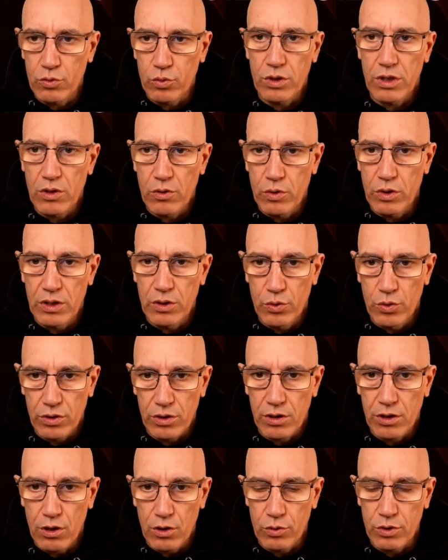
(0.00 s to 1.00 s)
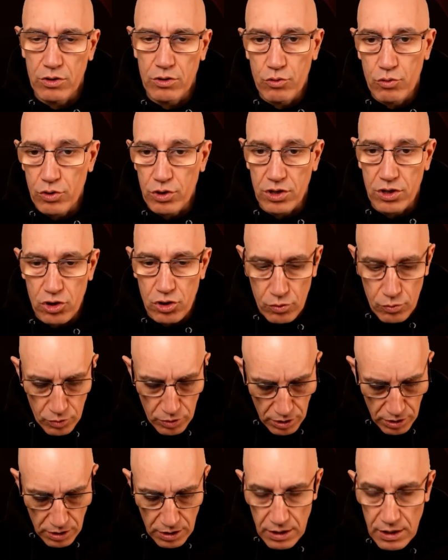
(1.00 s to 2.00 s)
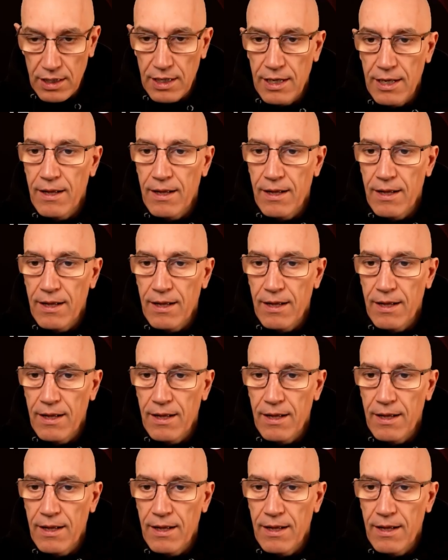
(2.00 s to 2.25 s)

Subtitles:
we were going to reach over here.